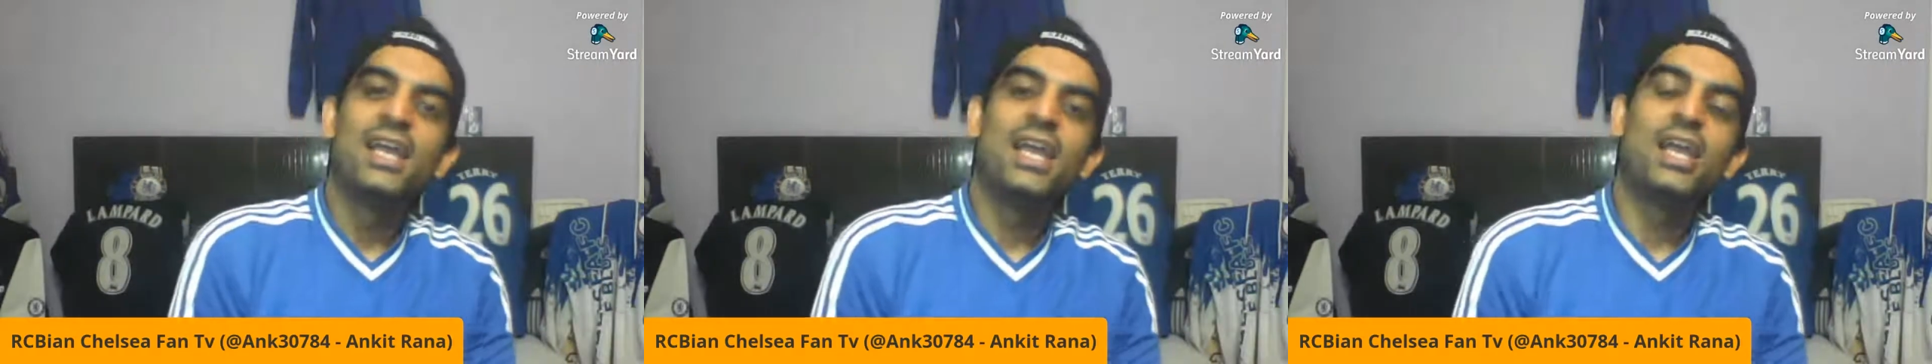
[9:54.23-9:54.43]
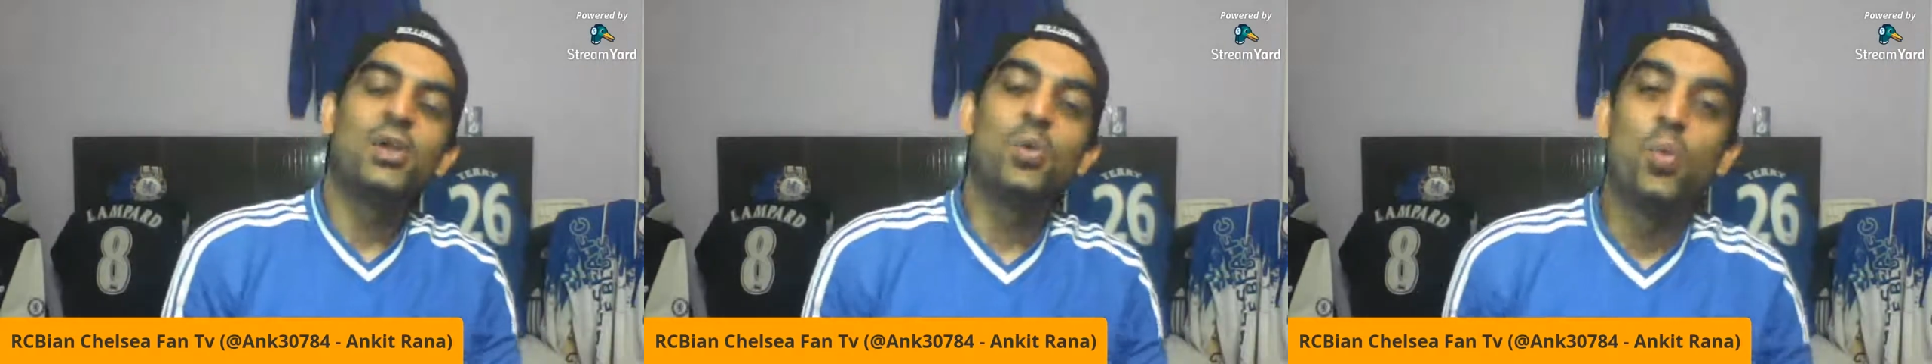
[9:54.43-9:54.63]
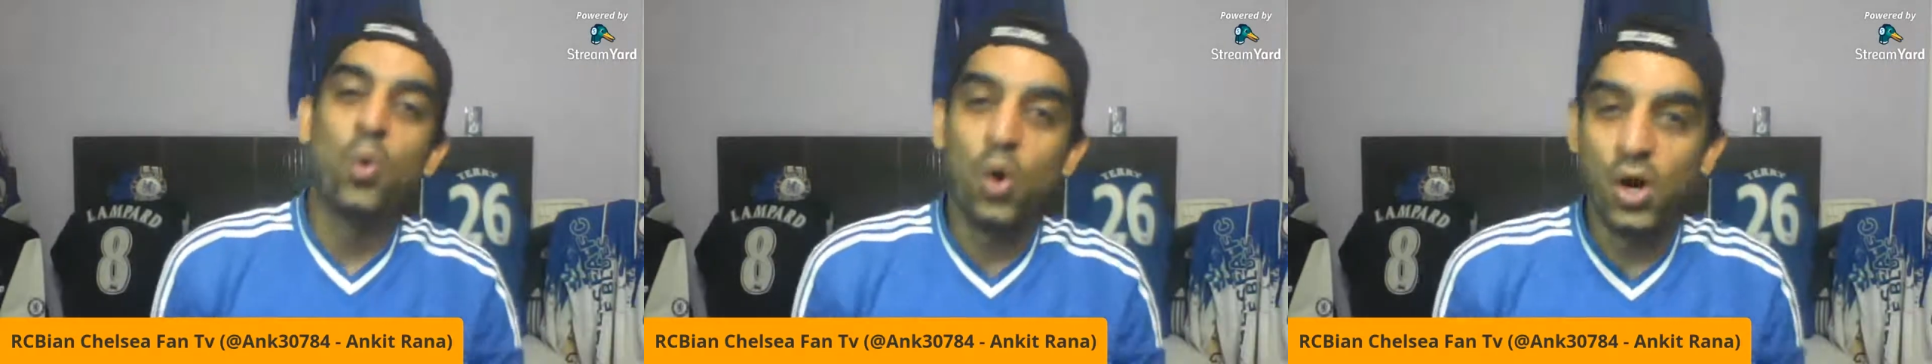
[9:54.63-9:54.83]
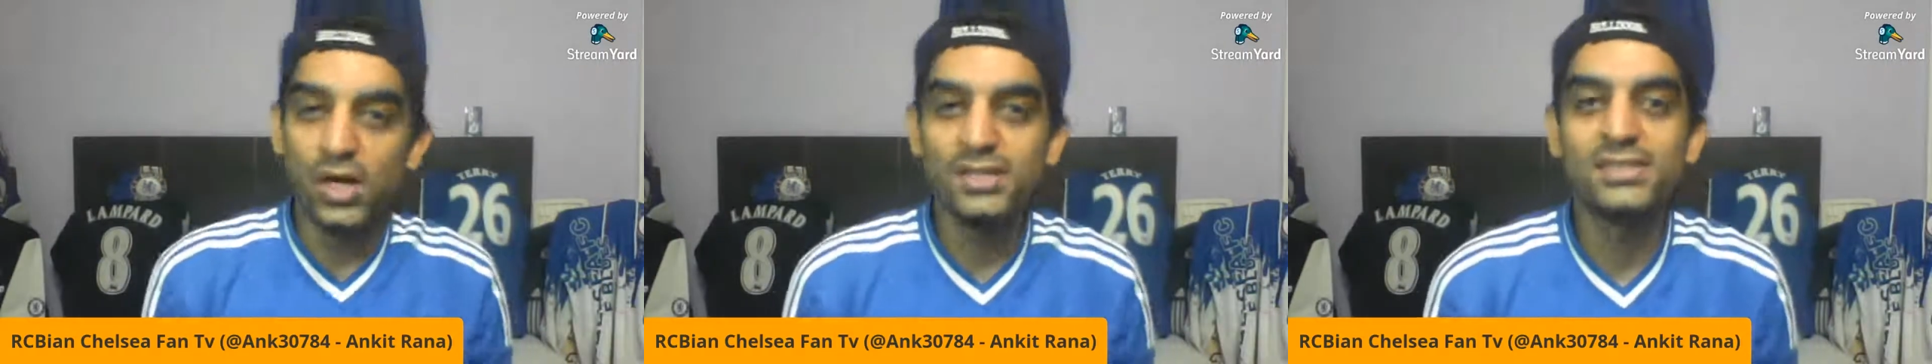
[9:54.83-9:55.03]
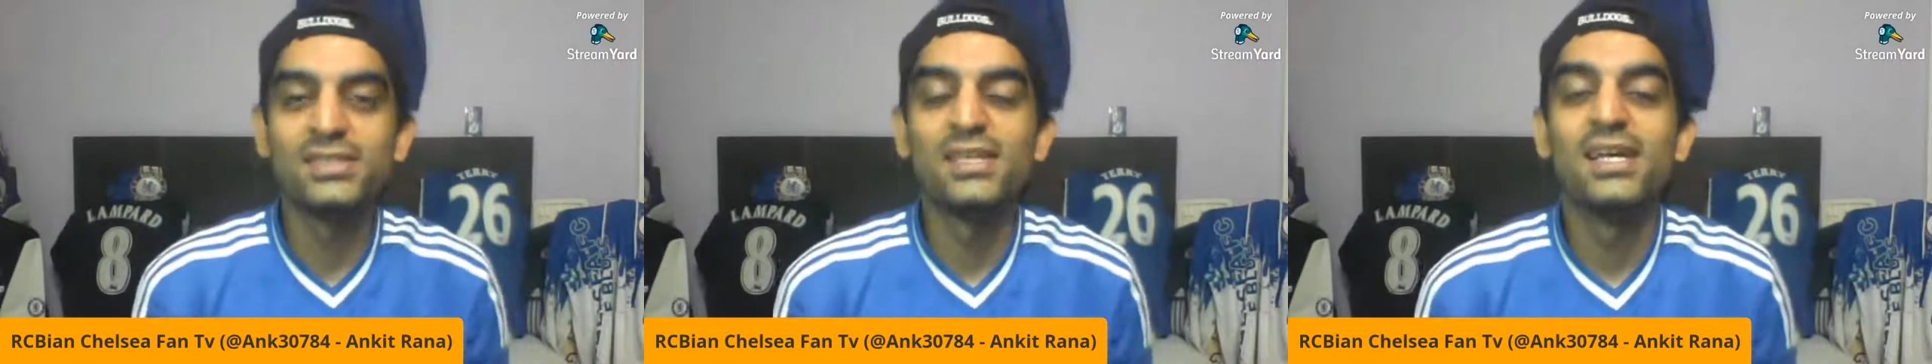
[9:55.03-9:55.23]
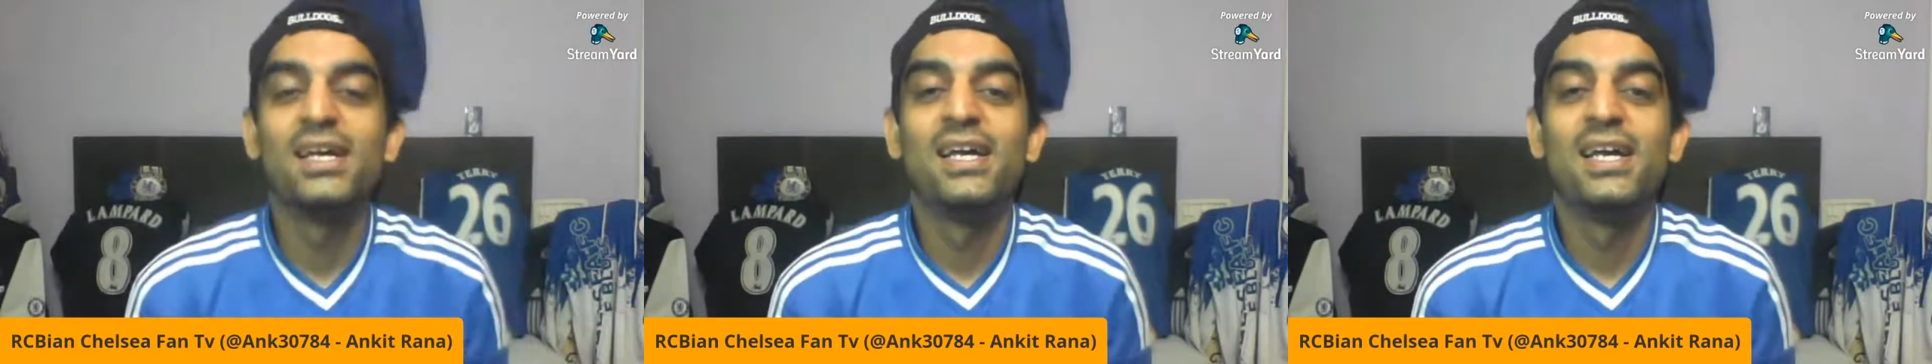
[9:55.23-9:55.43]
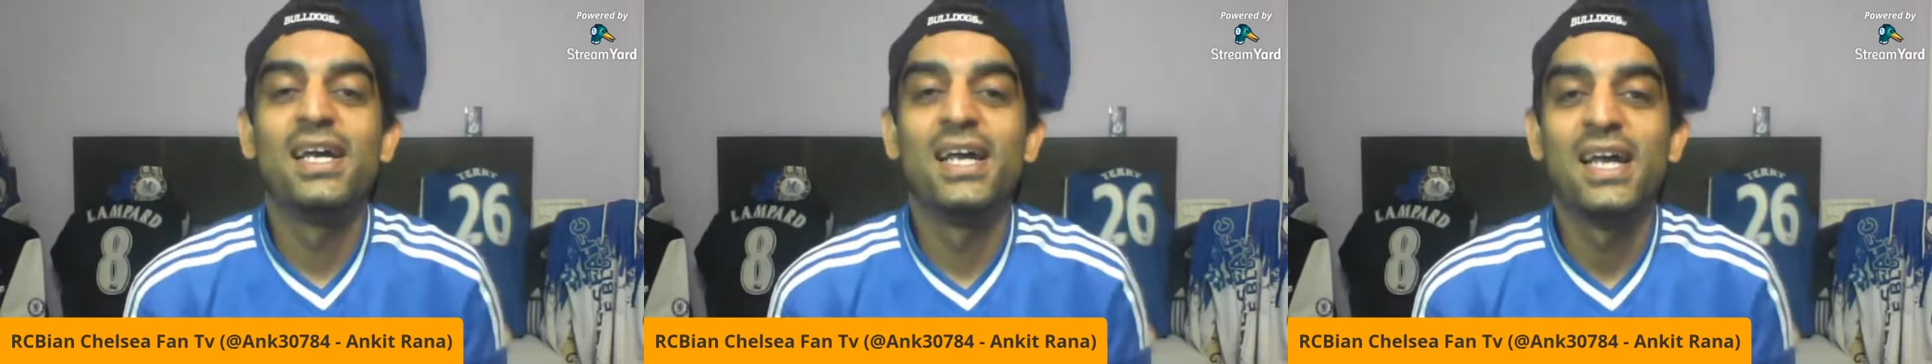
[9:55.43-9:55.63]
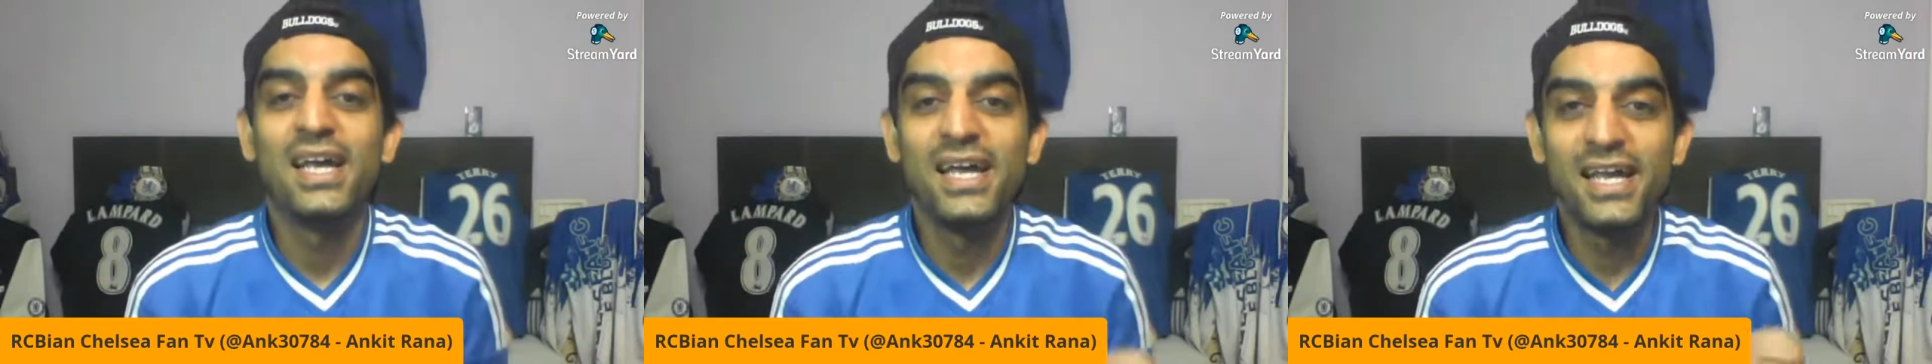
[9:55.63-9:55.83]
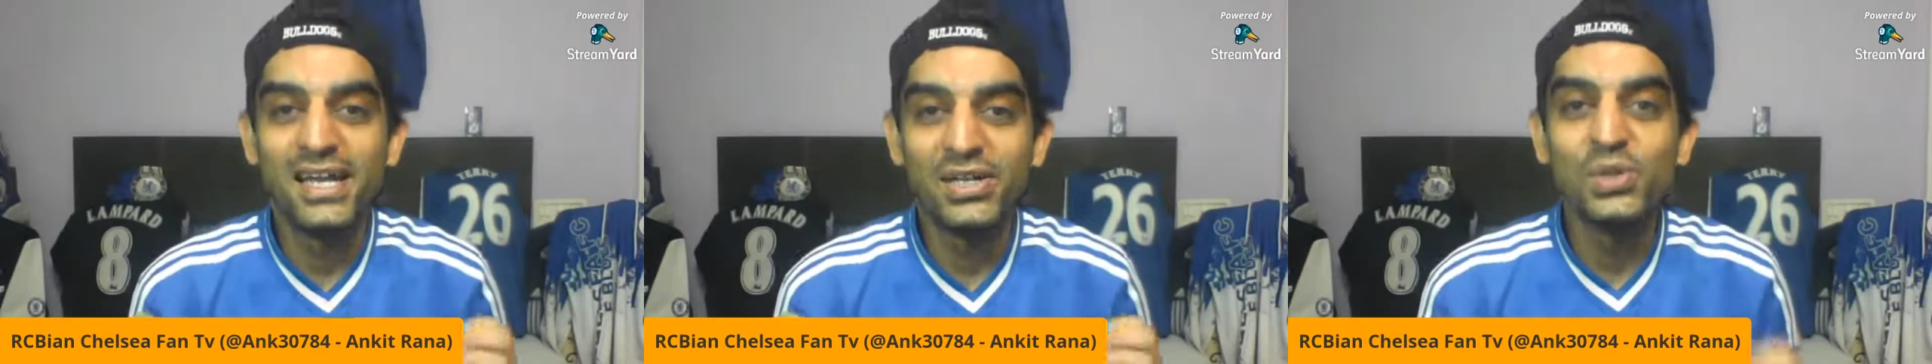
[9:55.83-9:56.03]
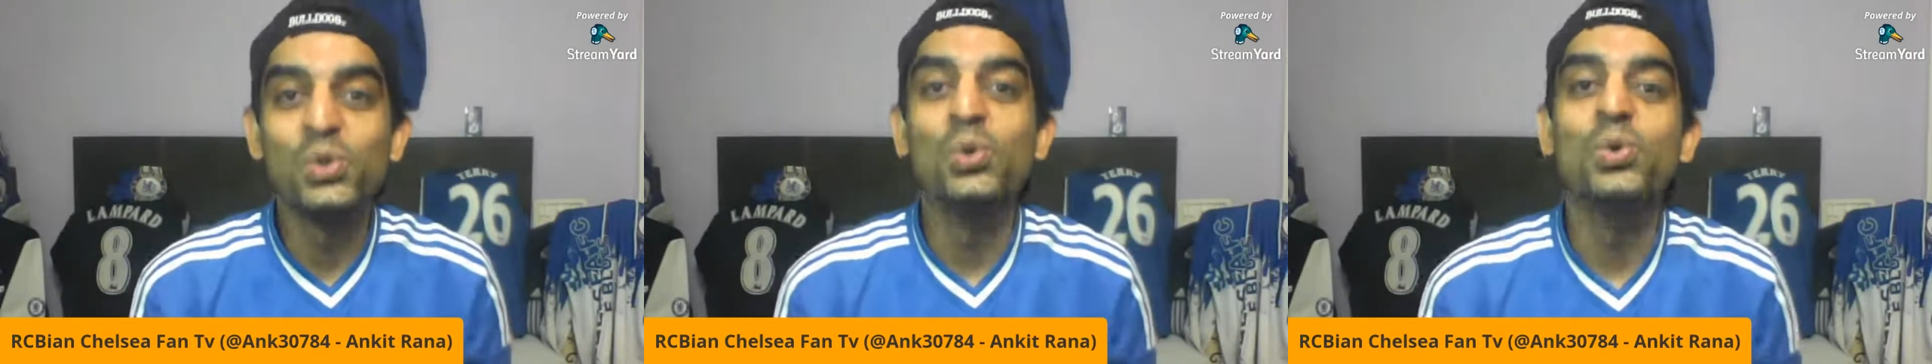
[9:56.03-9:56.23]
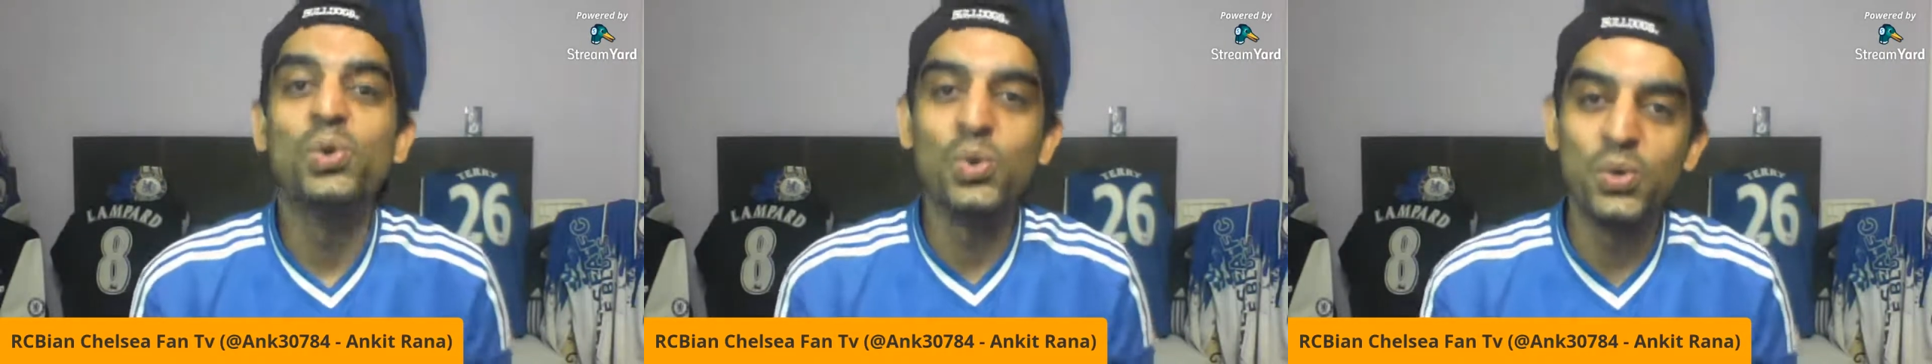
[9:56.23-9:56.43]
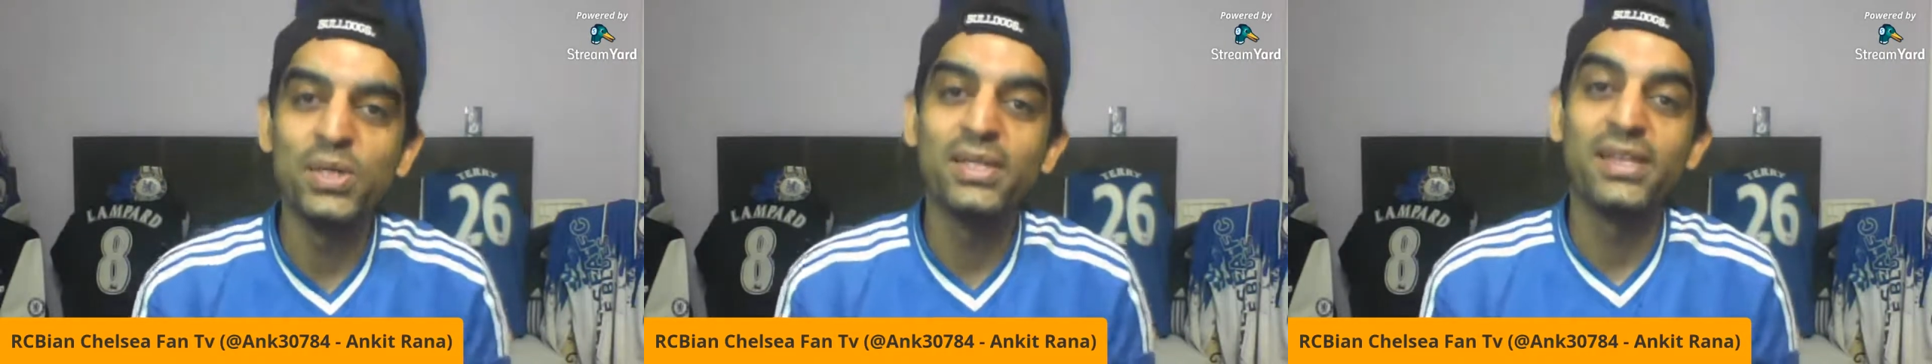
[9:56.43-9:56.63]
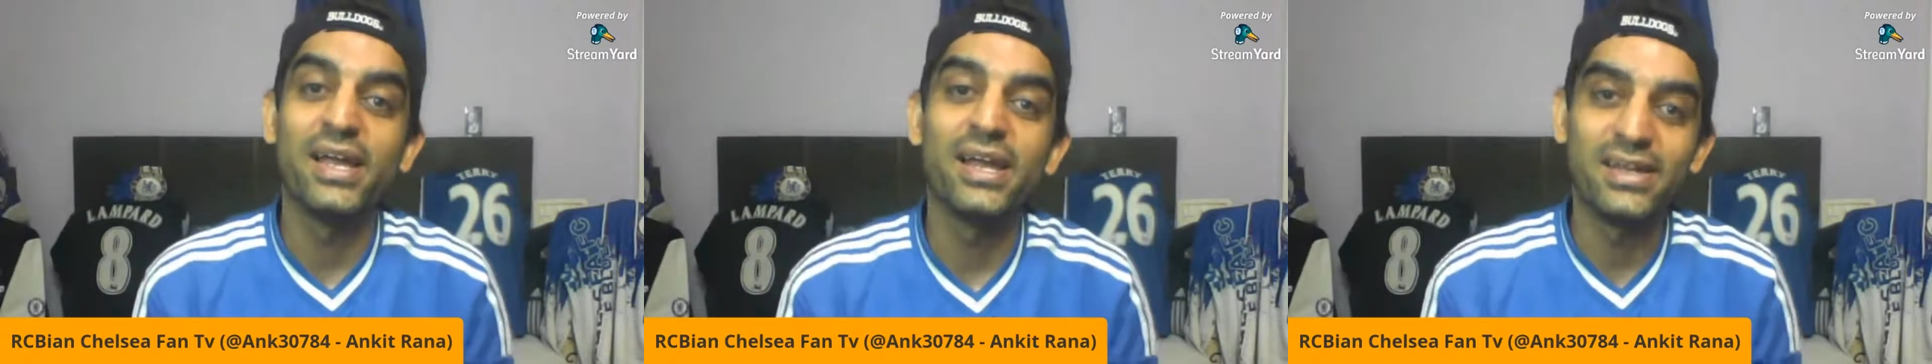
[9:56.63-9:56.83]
It was 2-2